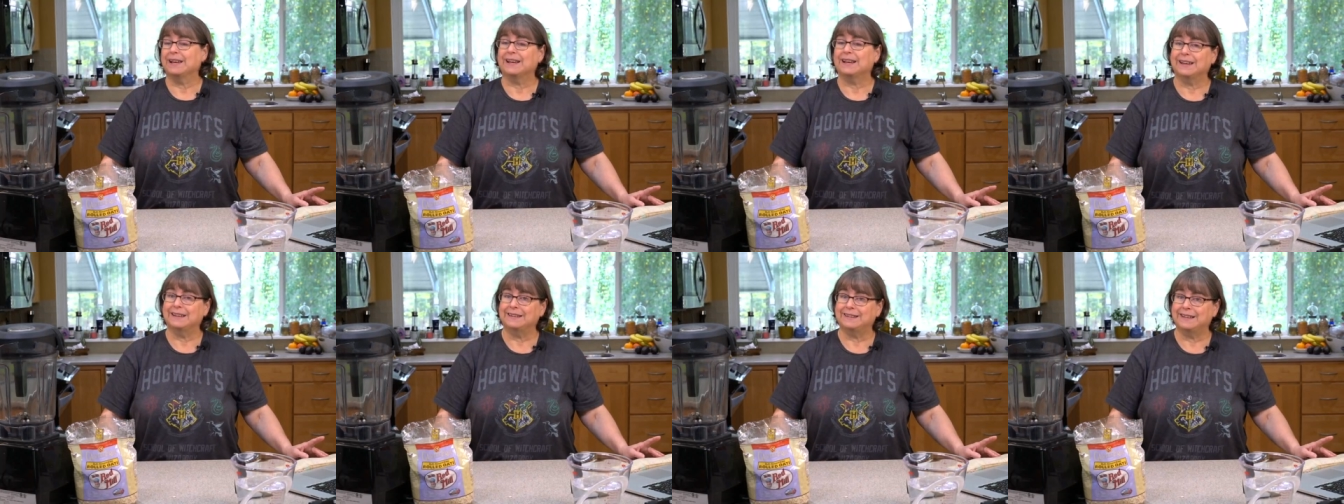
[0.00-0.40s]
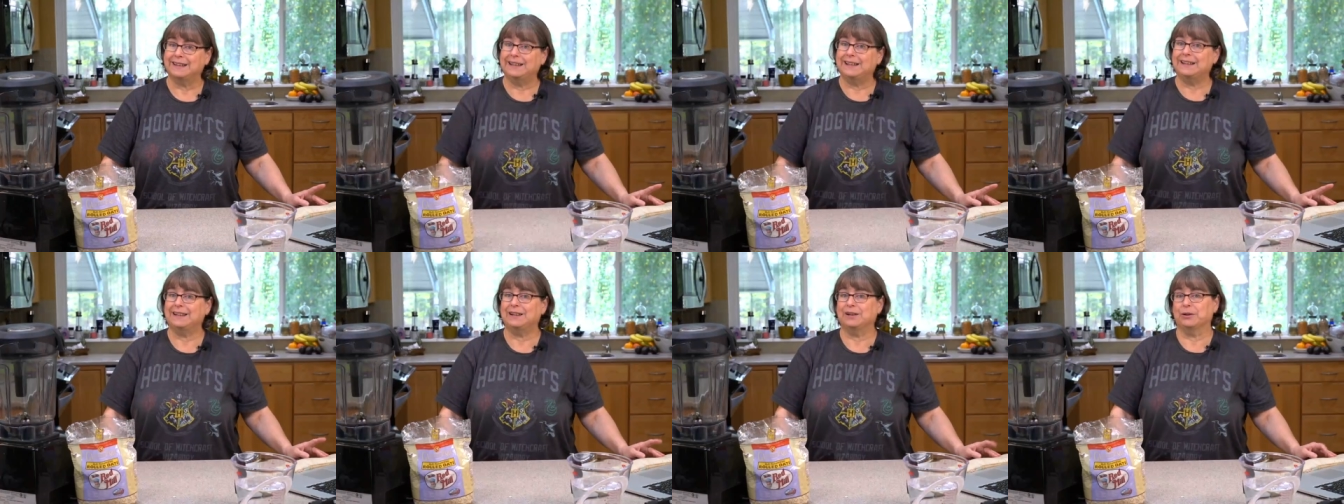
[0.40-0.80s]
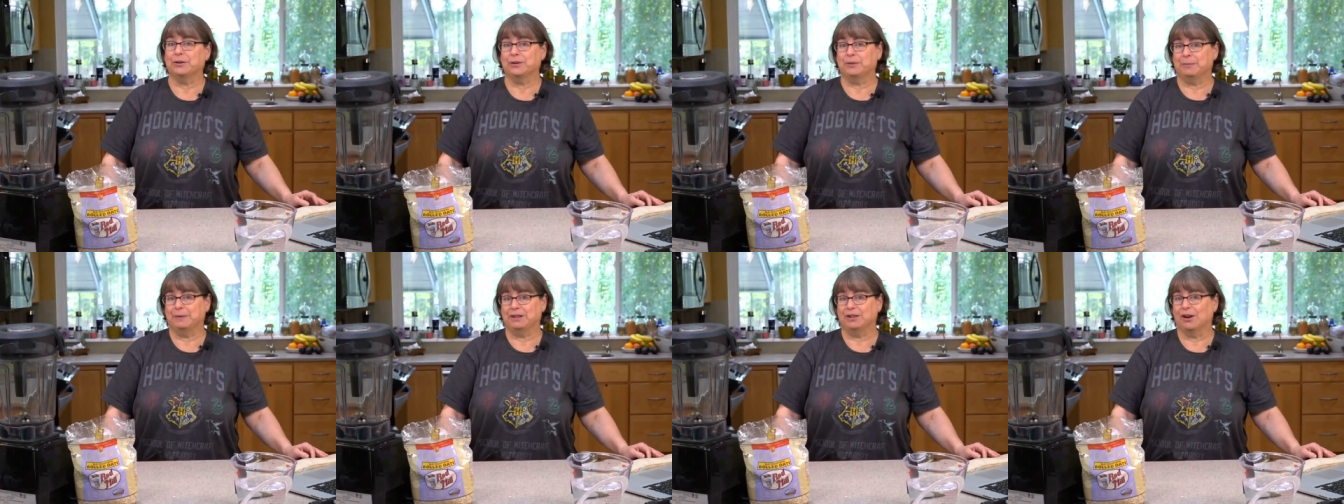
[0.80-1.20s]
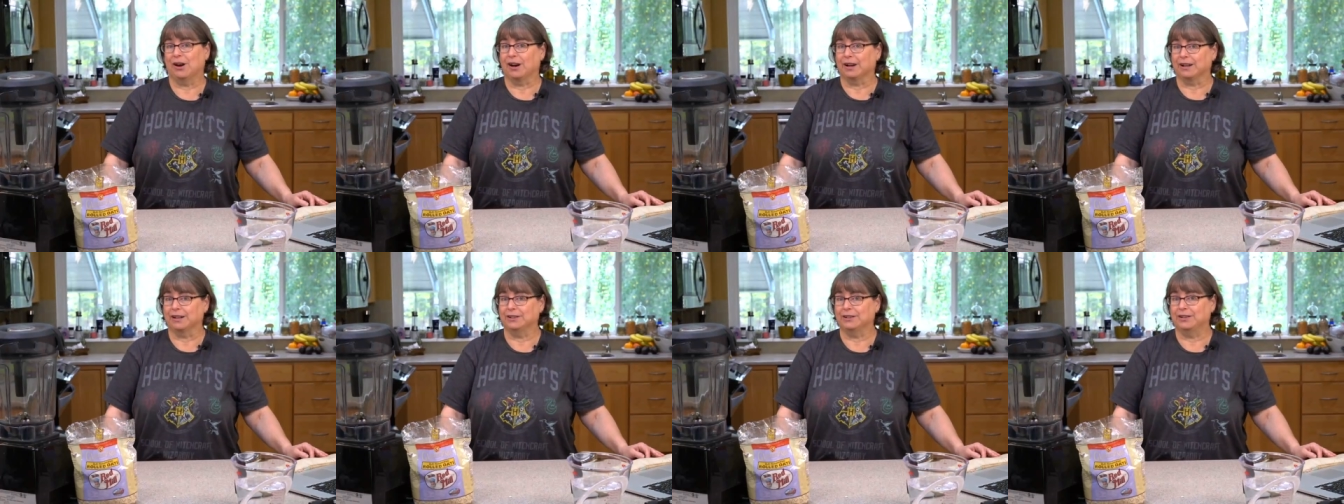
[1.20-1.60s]
because he hears me
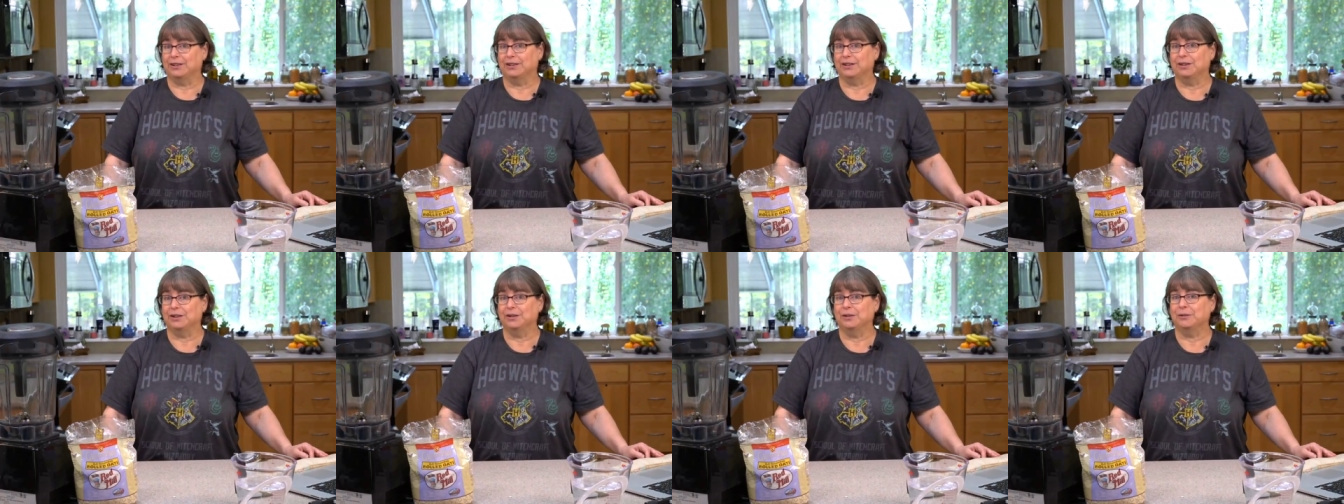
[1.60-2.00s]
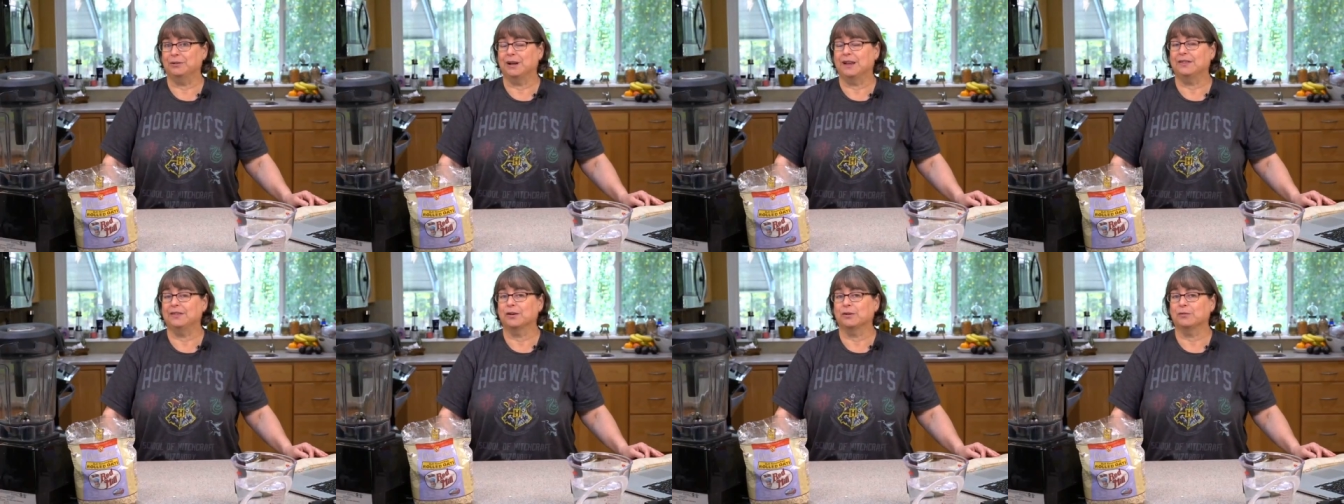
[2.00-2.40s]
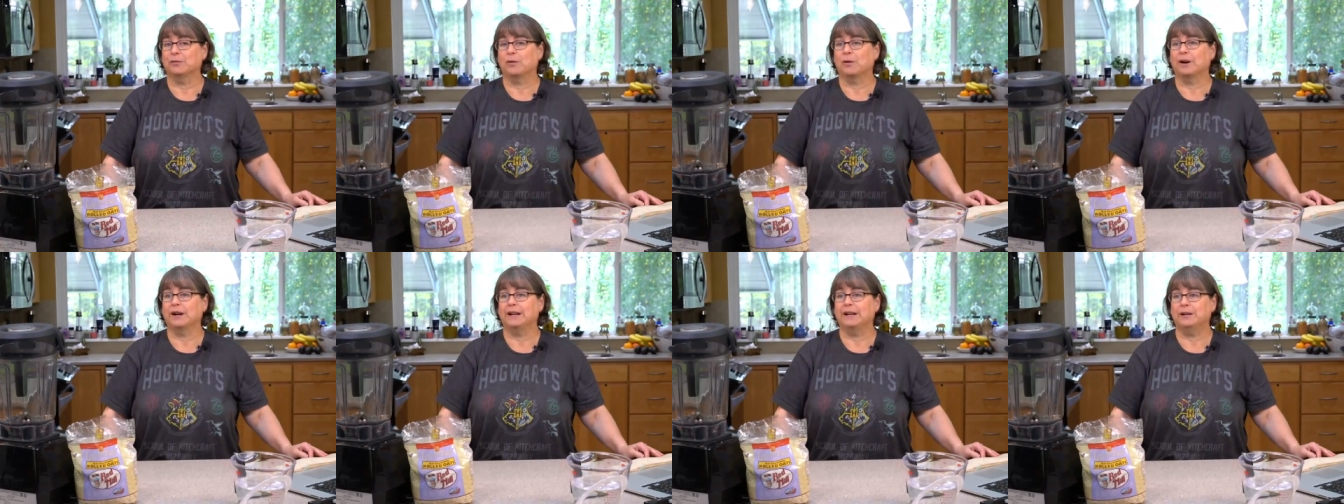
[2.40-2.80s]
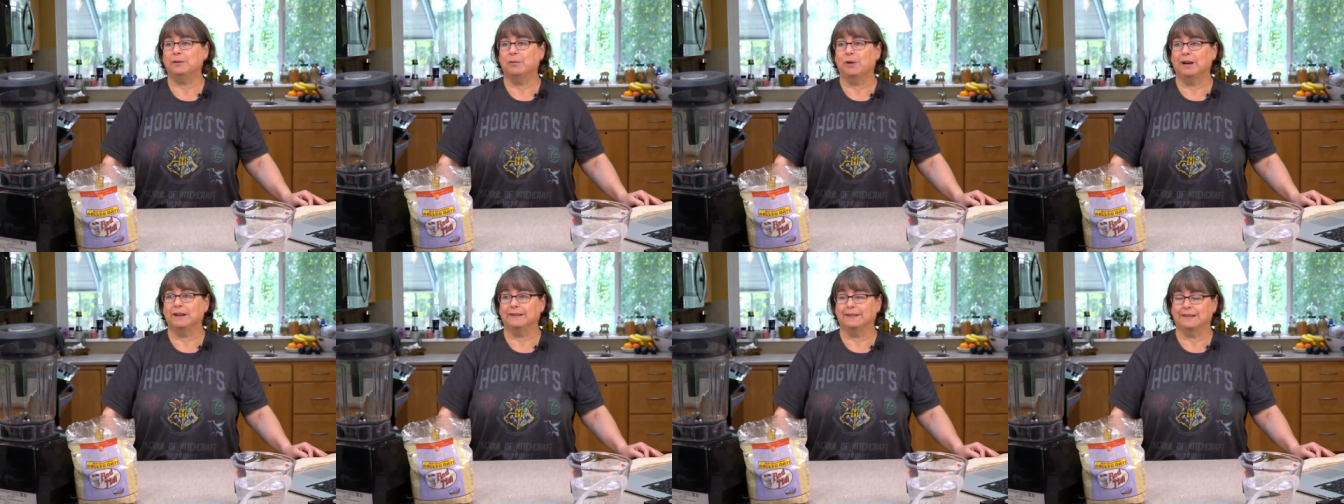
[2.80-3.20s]
talking to you, and therefore he
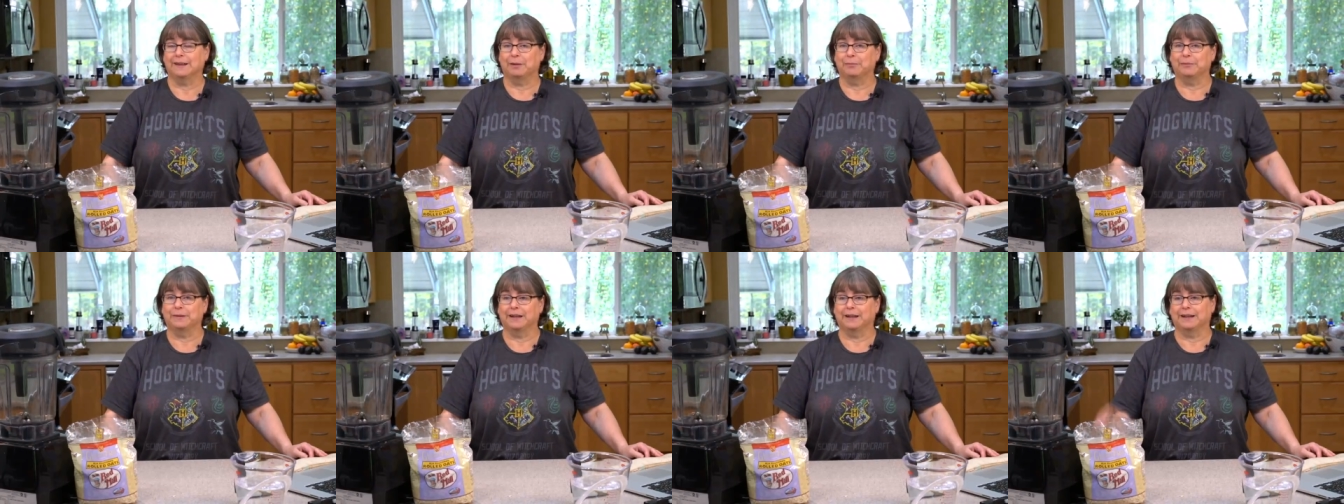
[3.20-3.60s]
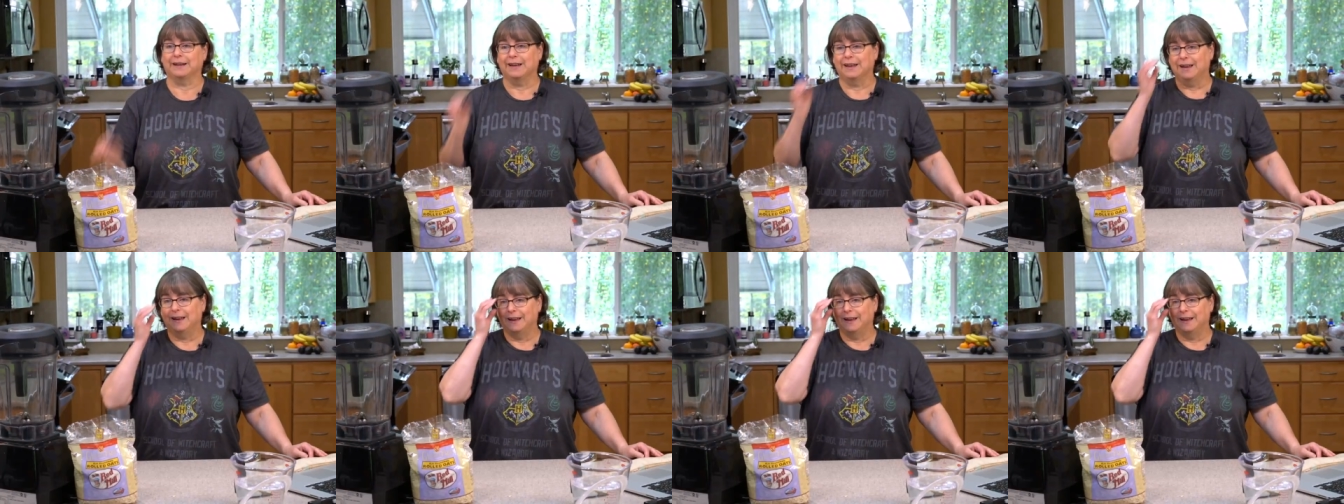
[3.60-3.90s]
wants something.